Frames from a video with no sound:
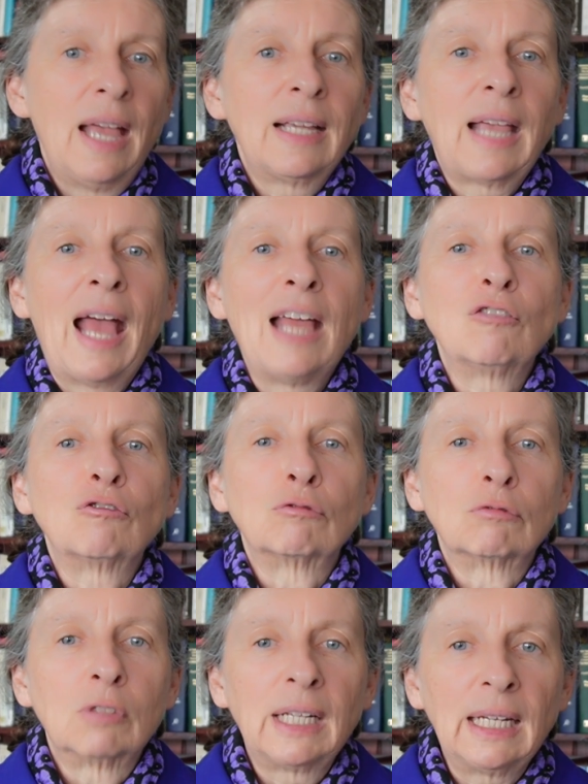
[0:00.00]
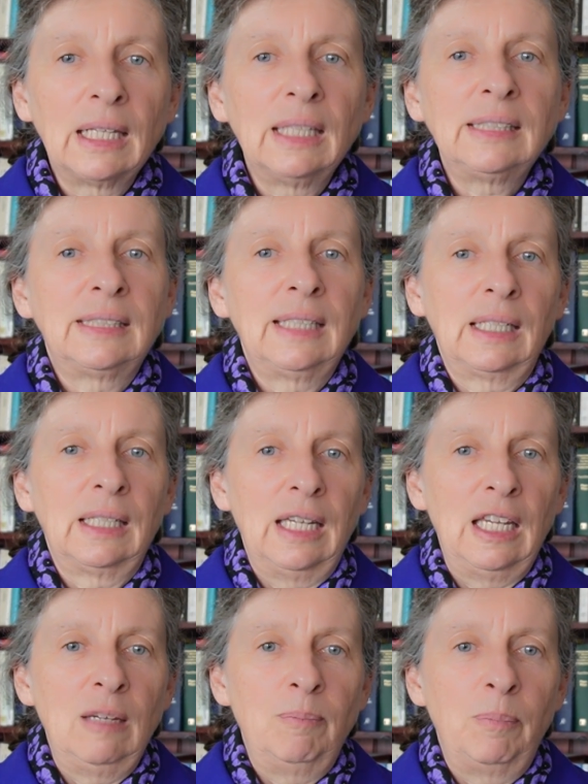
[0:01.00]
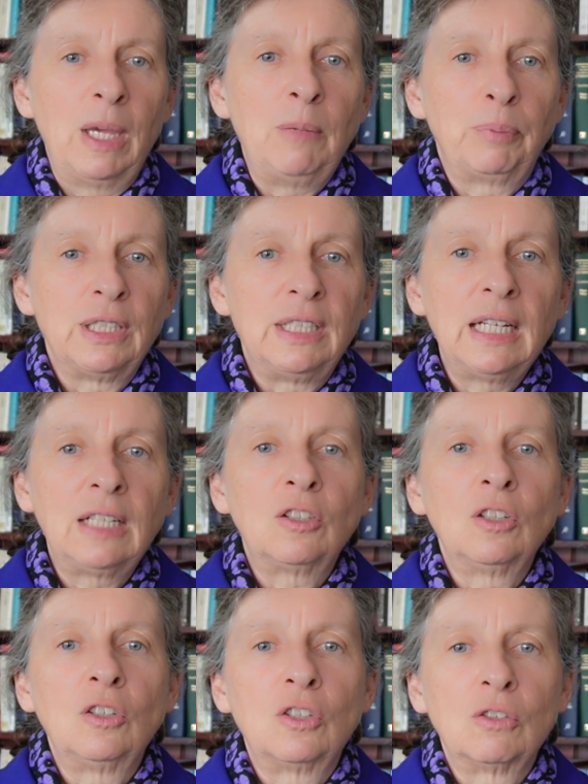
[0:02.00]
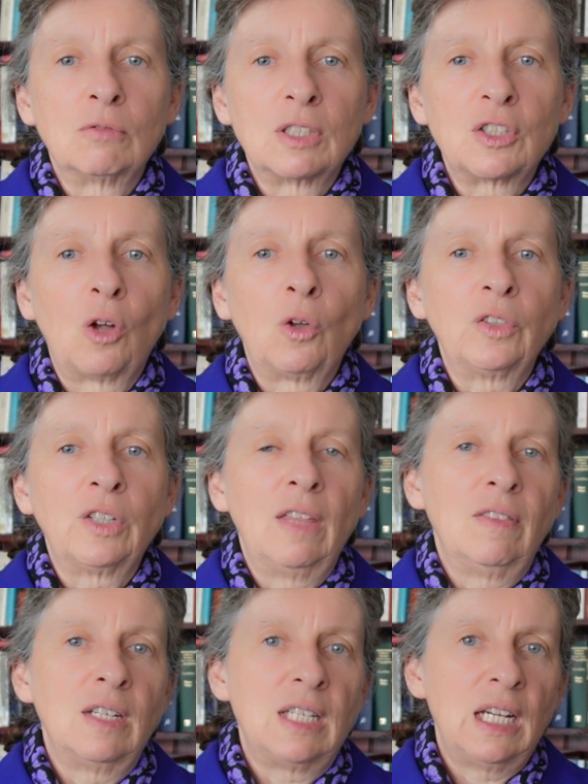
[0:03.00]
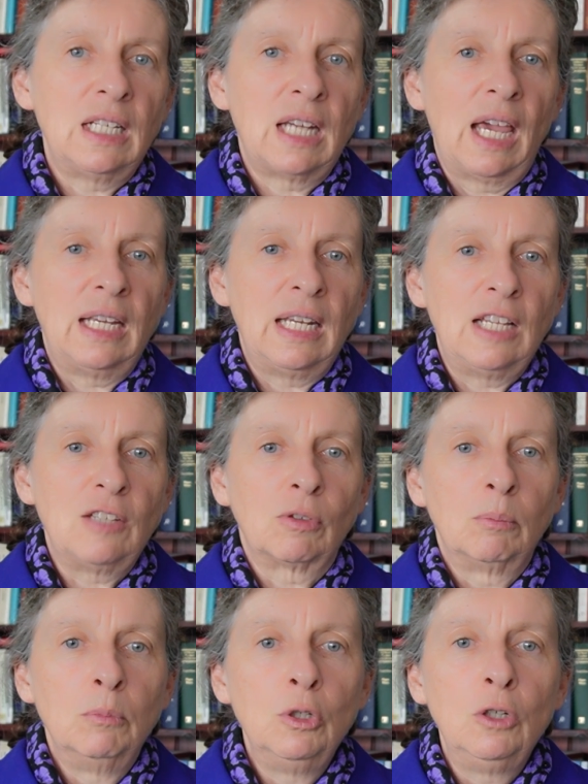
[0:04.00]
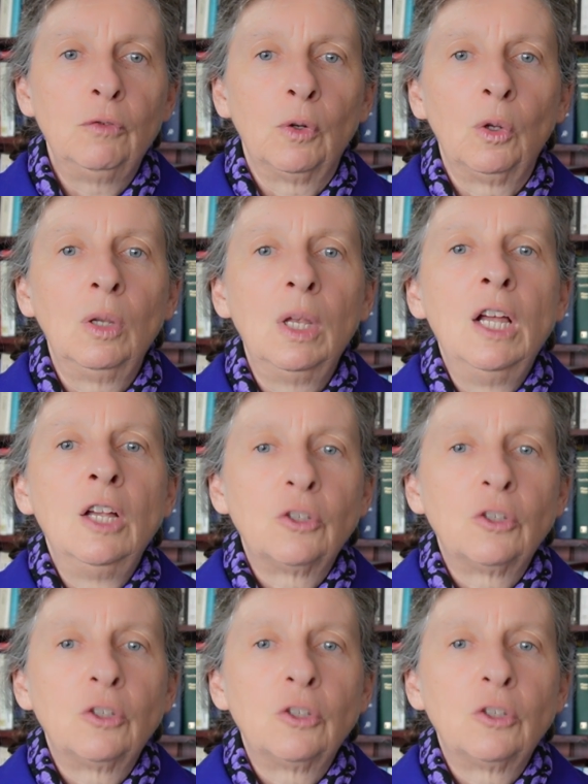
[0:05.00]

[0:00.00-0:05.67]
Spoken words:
can realistically be predicted to result in the detainee's removal